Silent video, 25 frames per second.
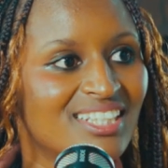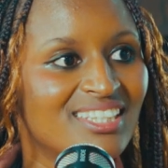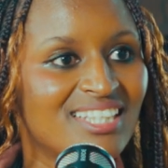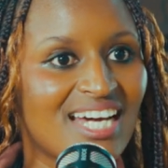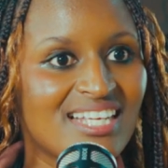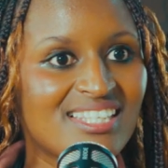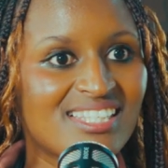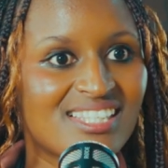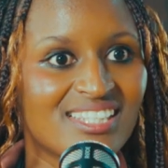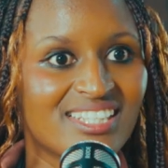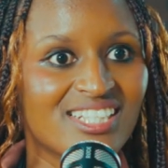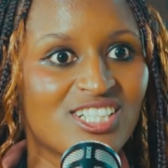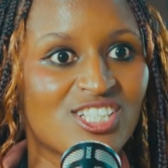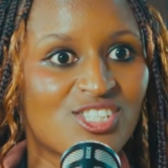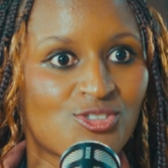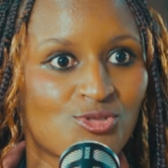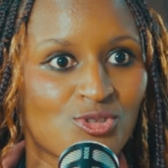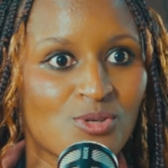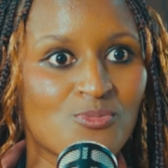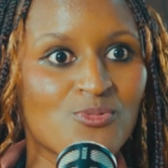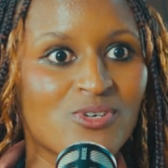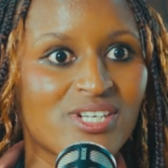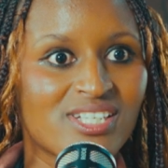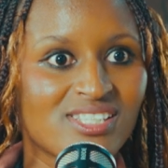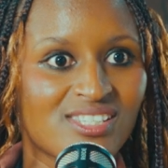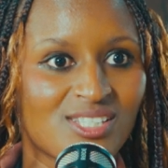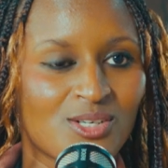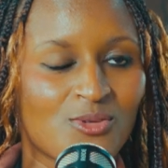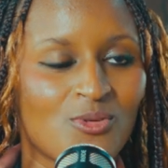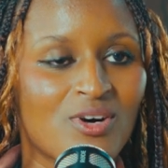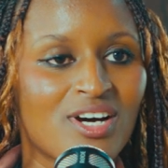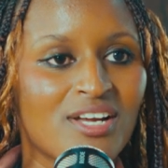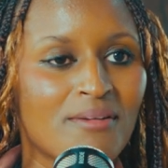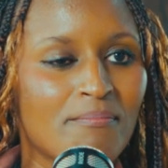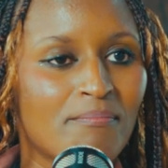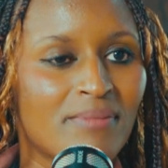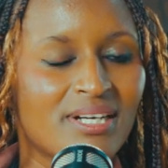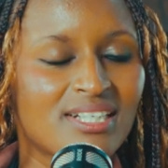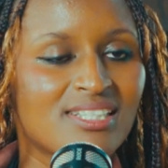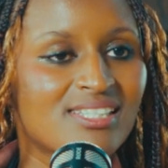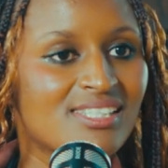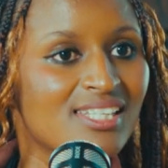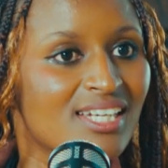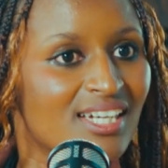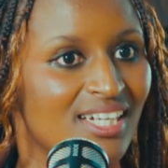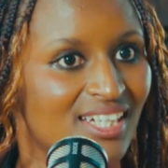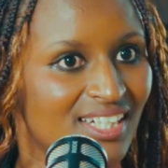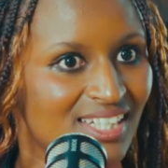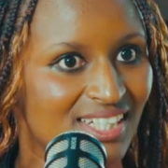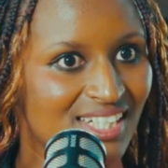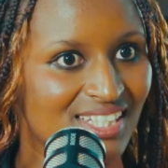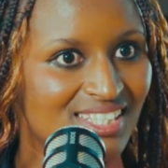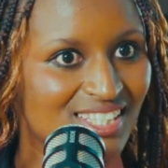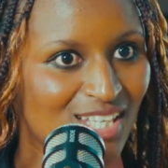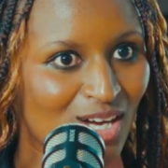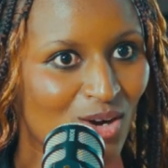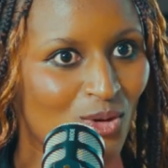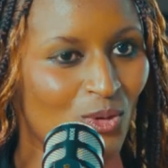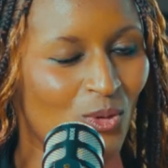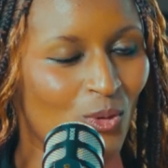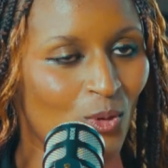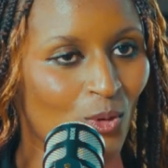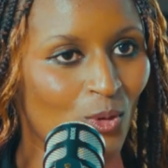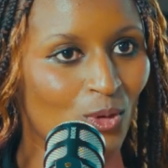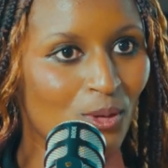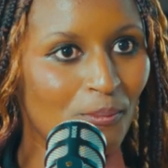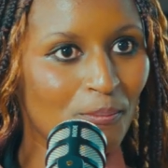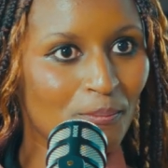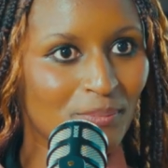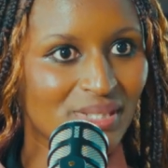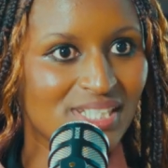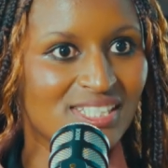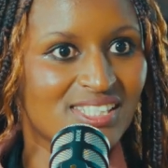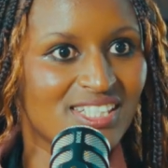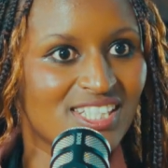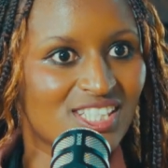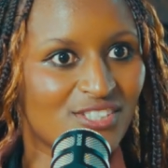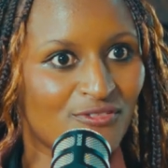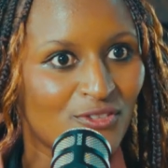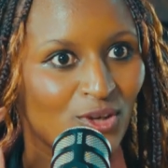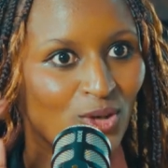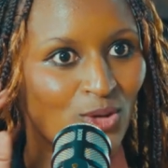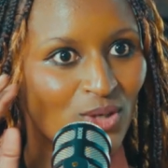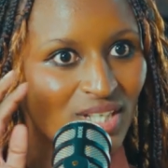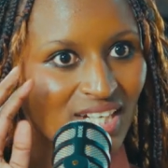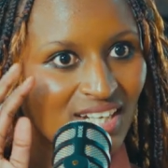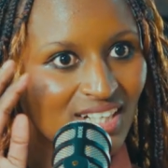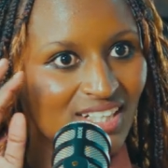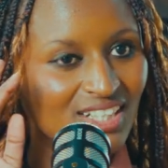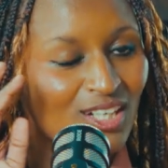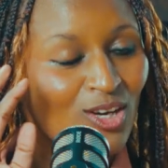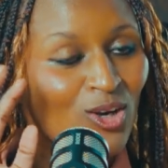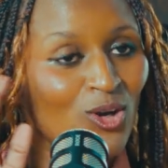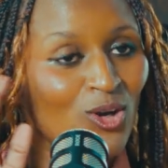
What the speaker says: swimwear is the one, but it's a whole business. If you look at it